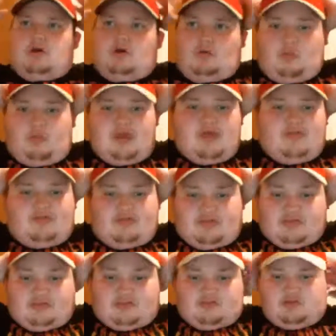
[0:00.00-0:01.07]
with
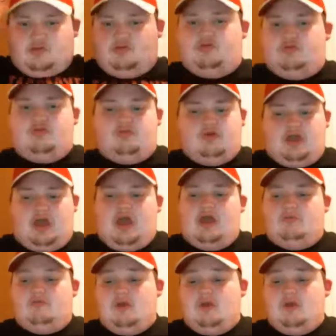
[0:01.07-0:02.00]
this new three-eyed